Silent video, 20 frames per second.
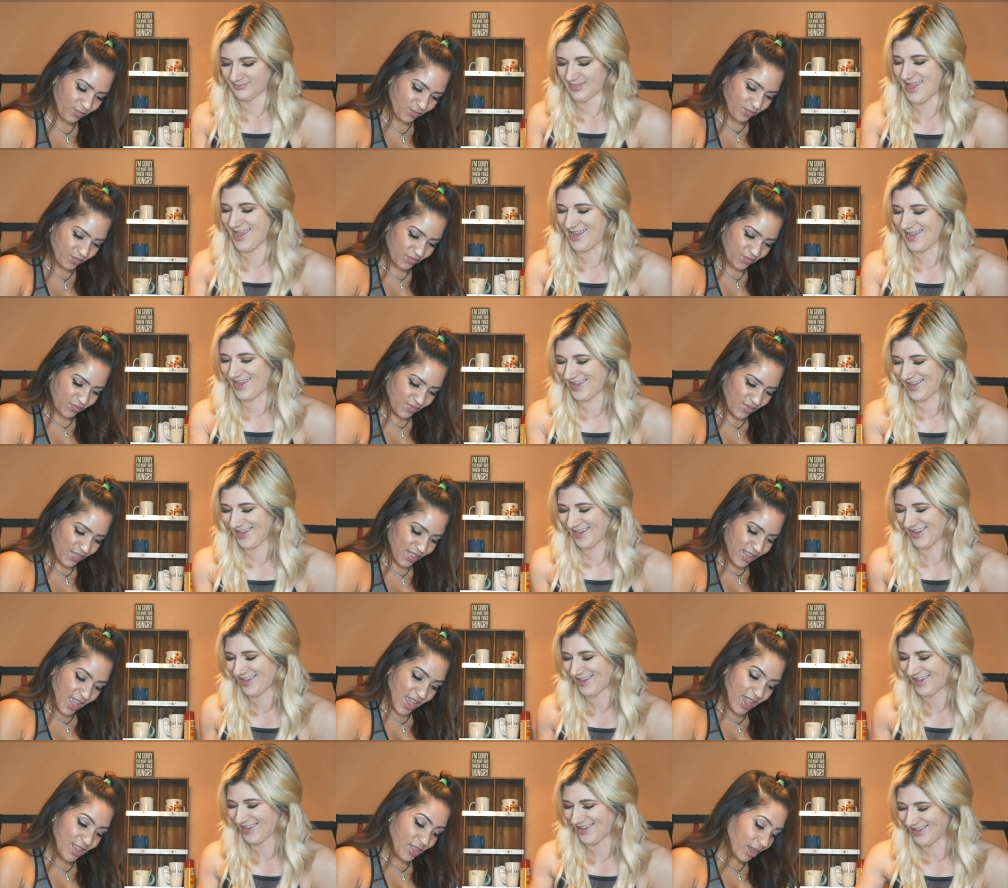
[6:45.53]

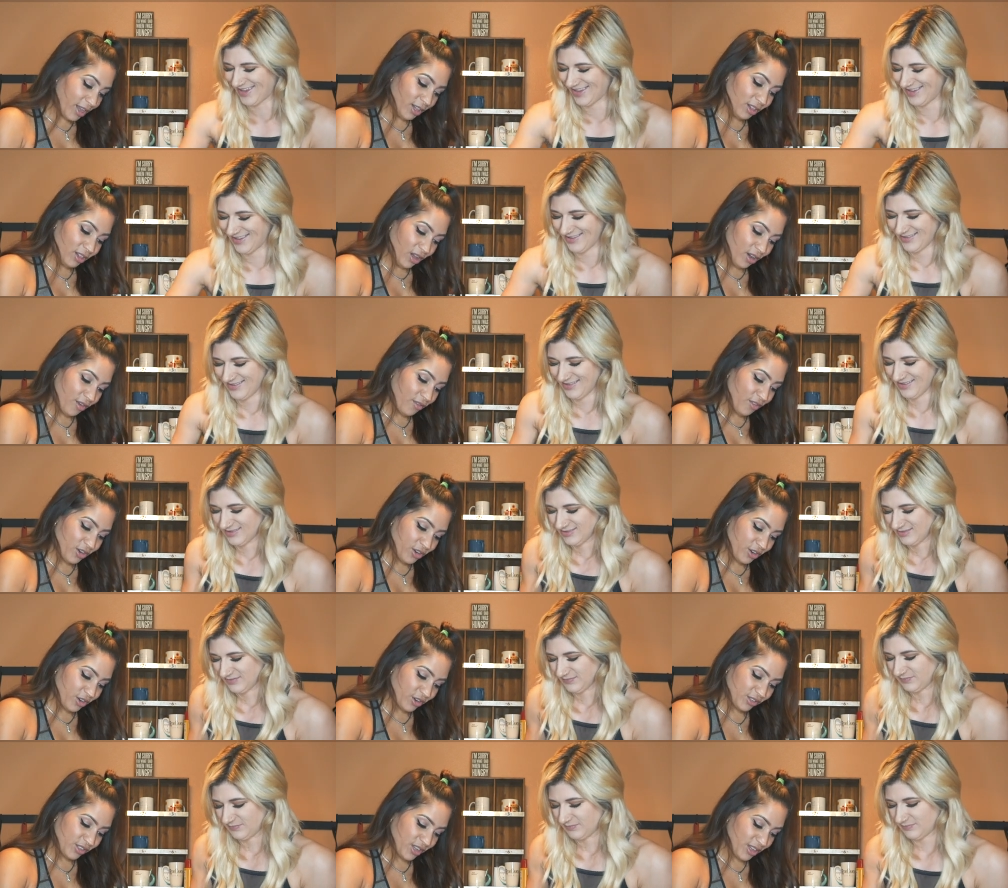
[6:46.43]
Speaker 1: and I love
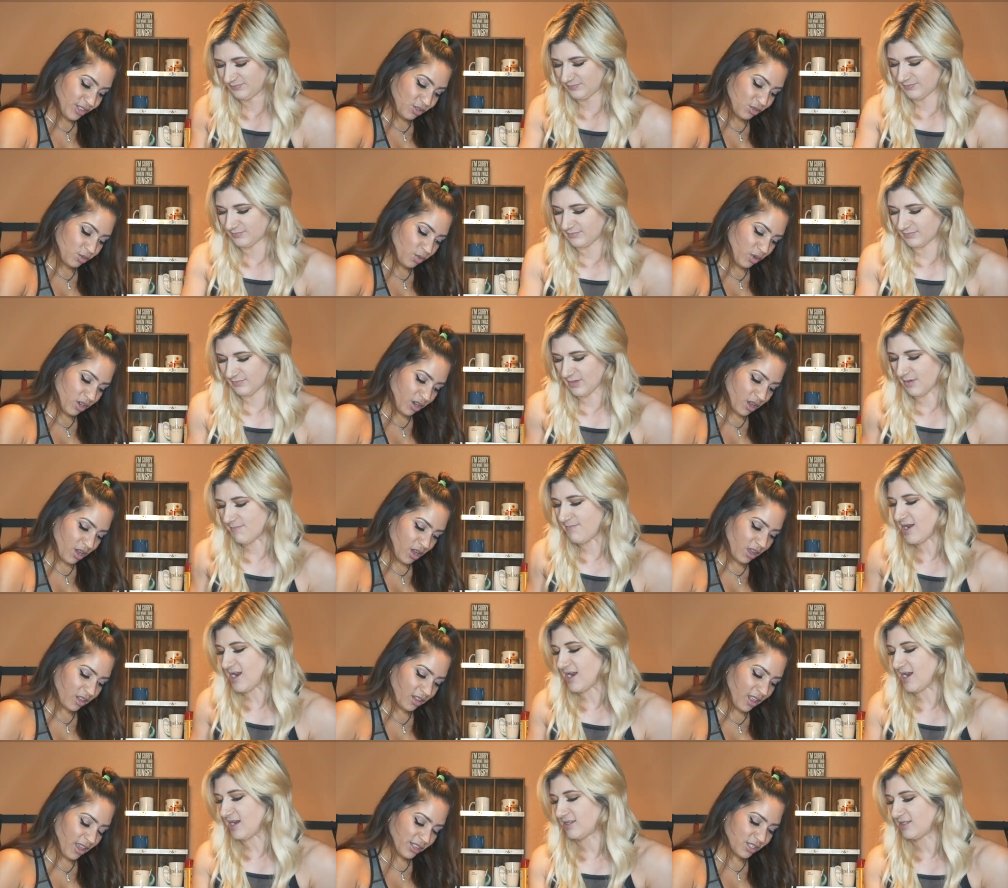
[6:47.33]
Oreos, I swear to God. Me
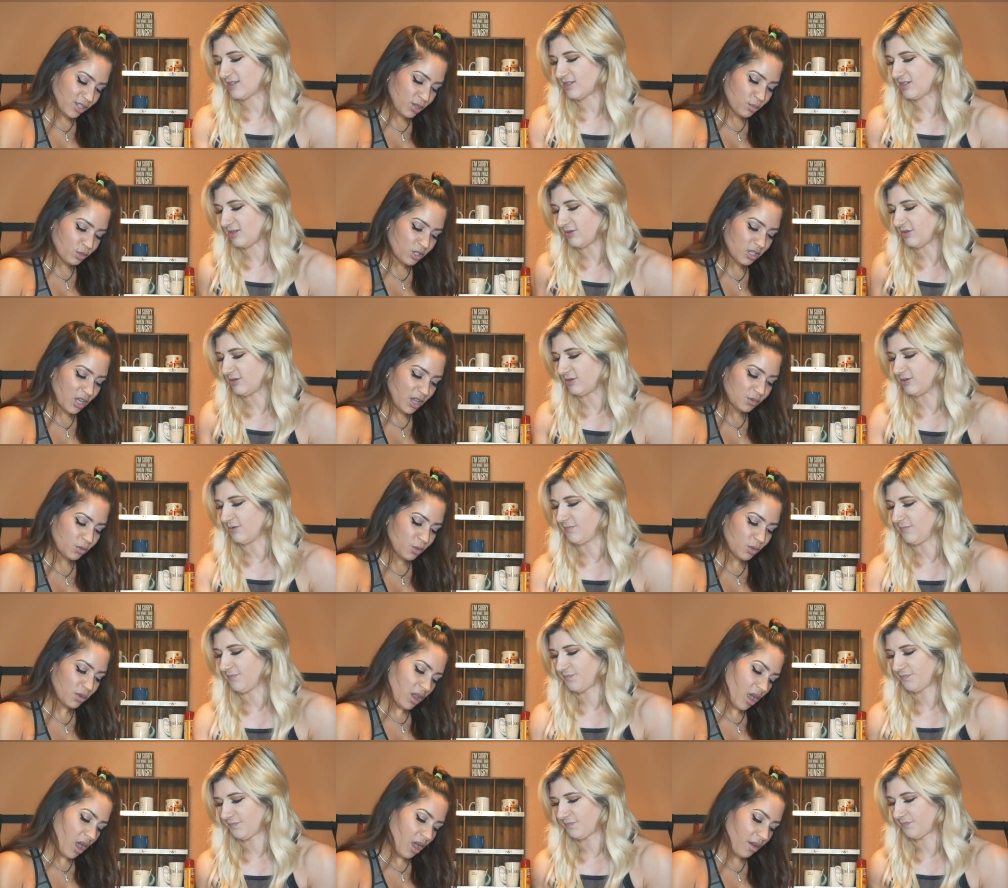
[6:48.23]
like too. sometimes when
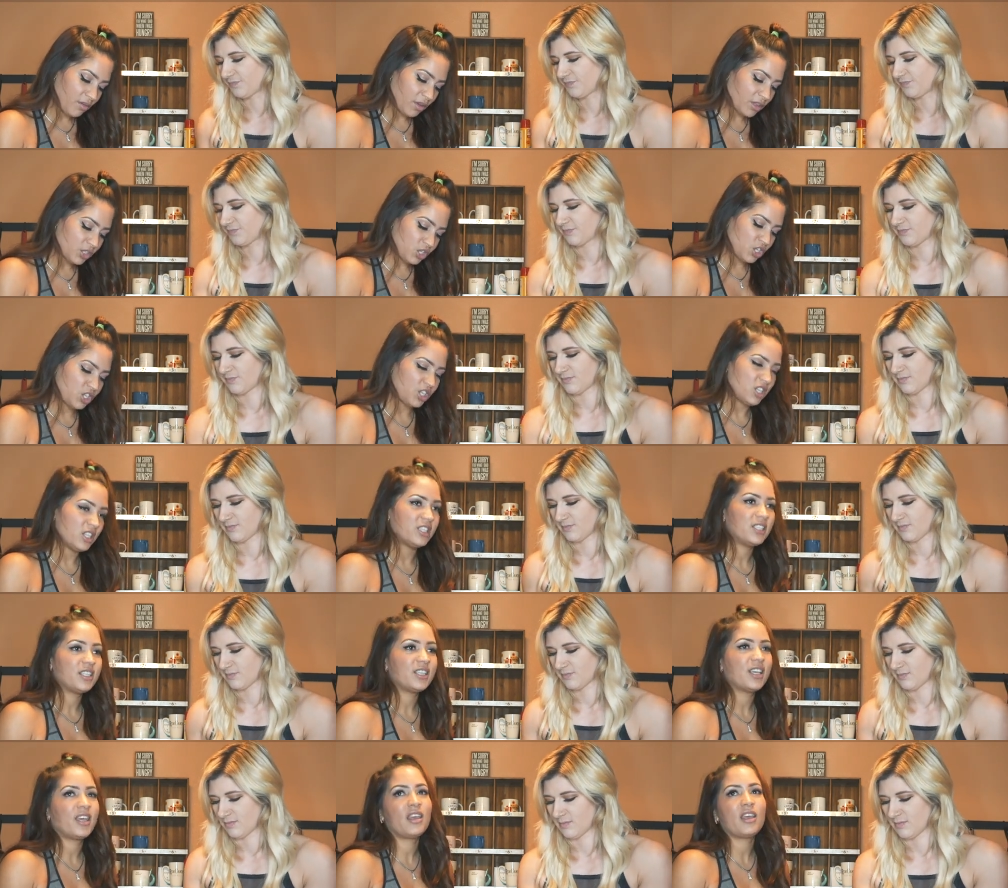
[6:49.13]
I have a cheat
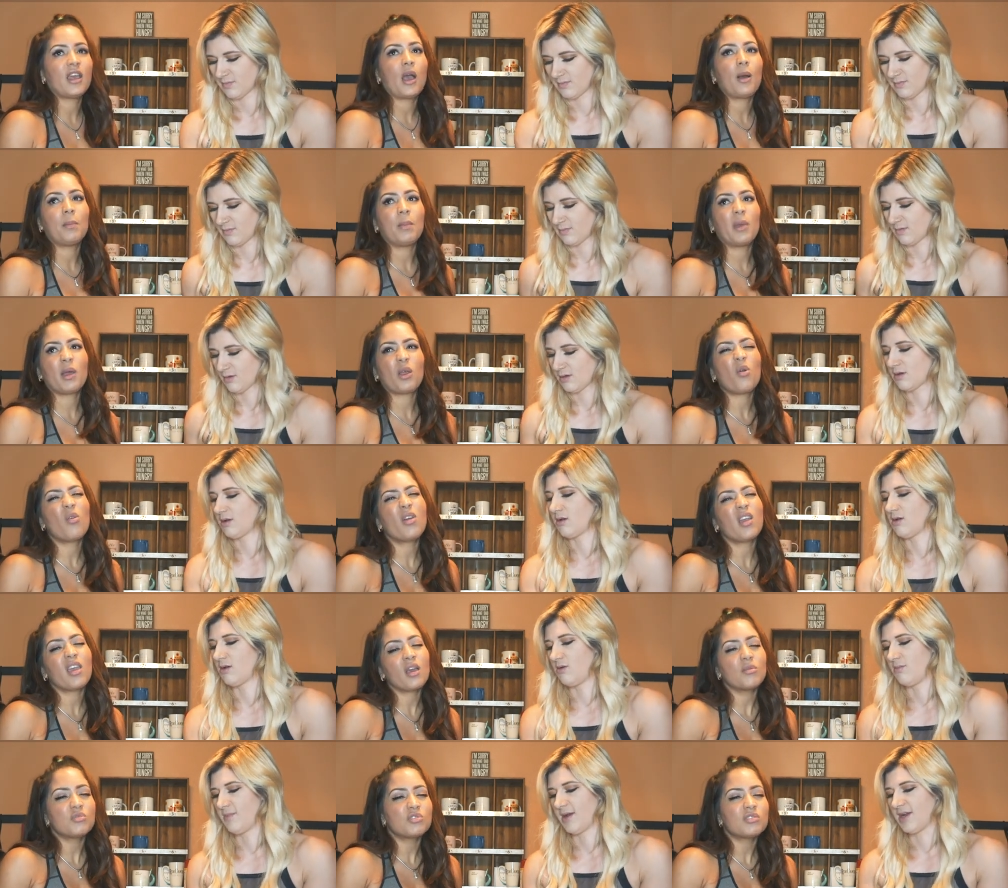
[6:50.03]
day, I'm like,
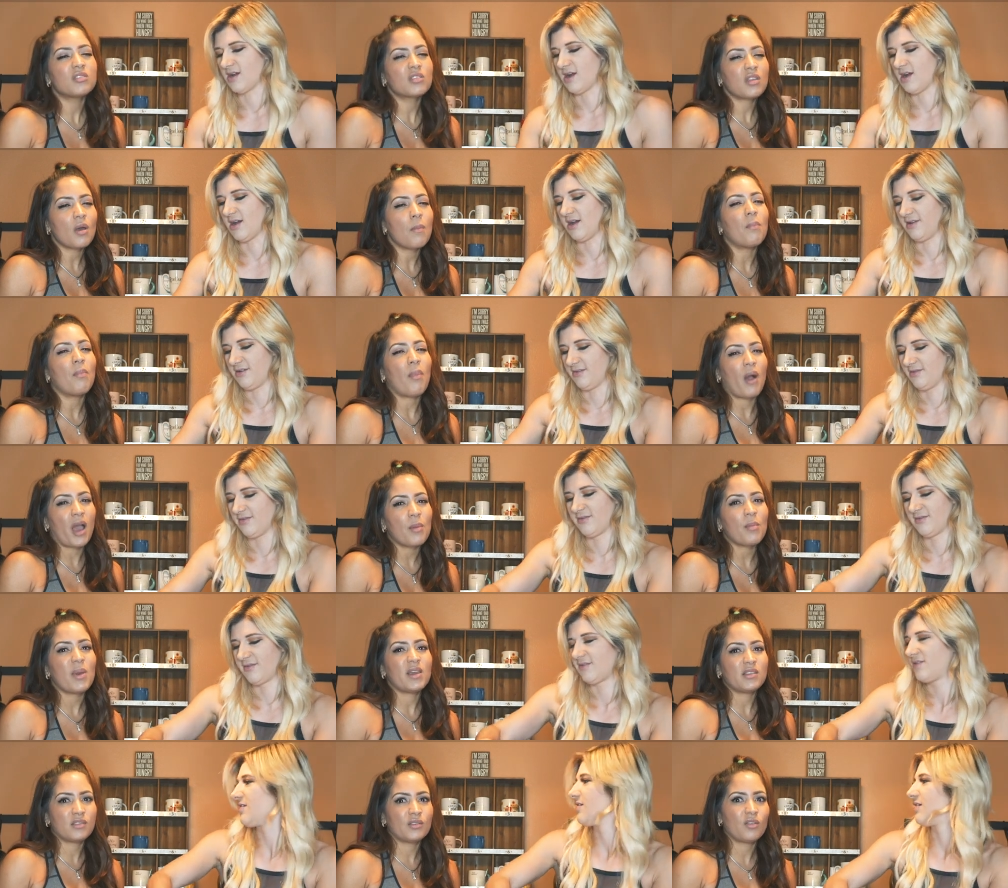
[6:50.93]
okay, I'm oh just God. gonna buy
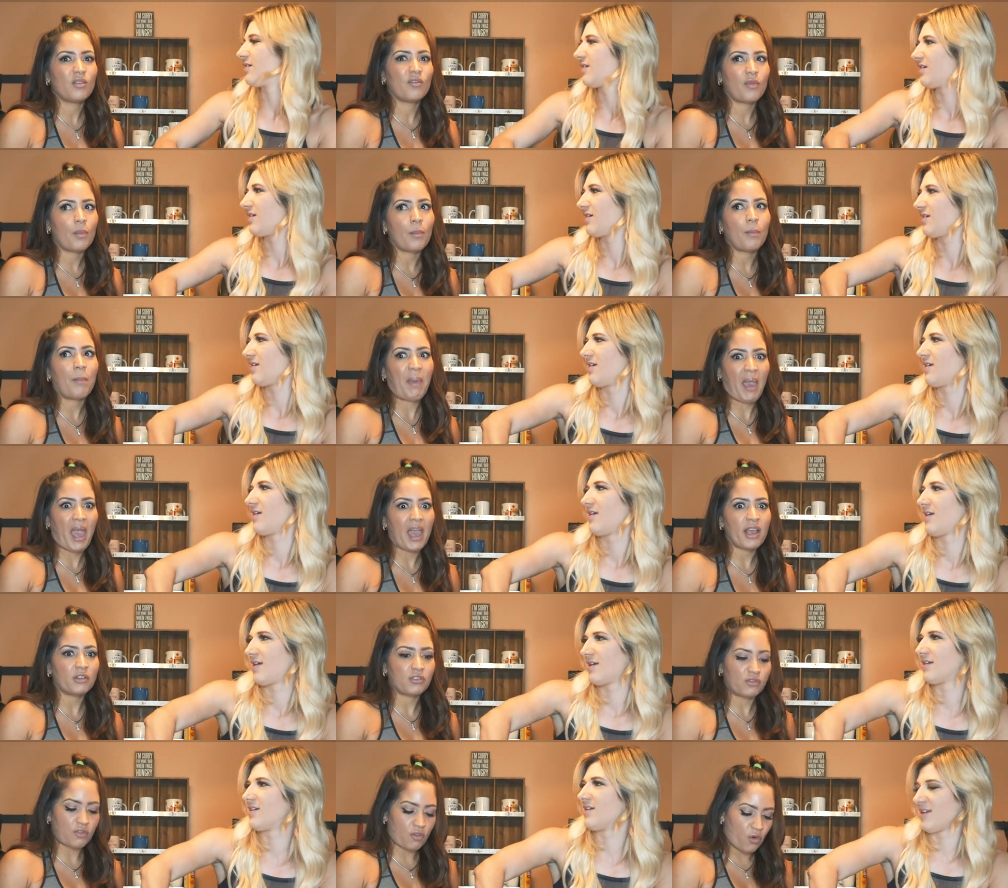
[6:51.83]
myself a
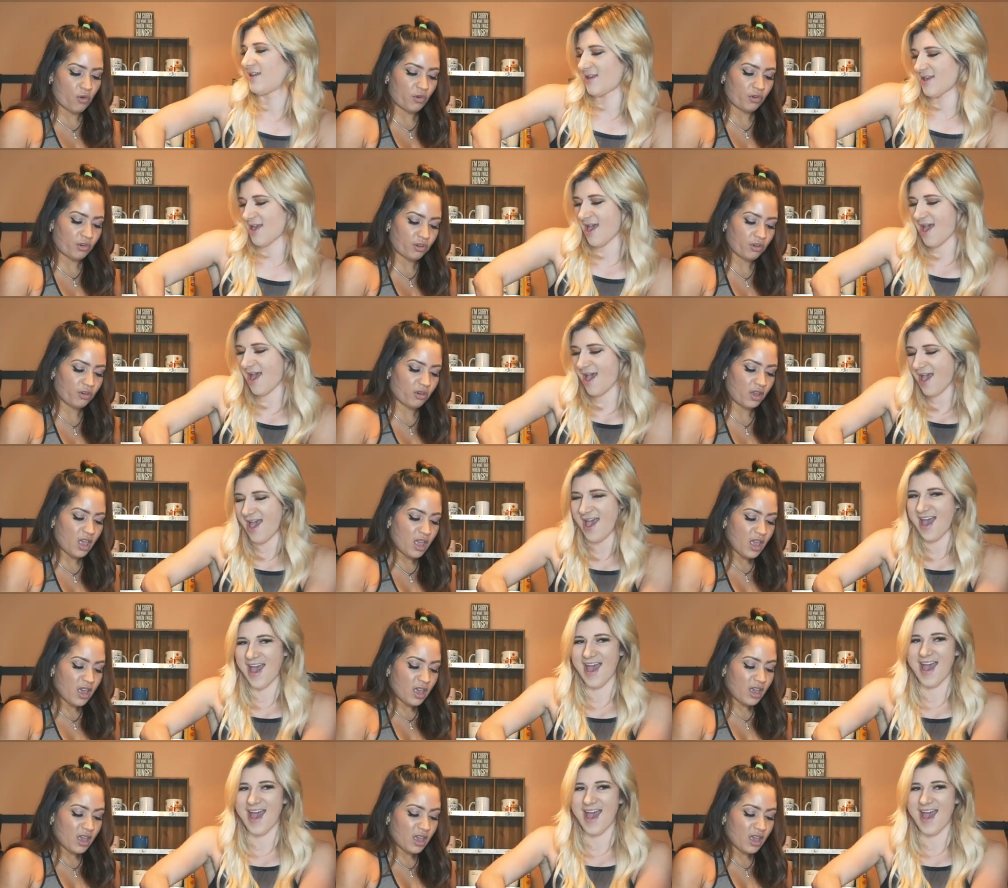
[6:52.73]
package of Oreos.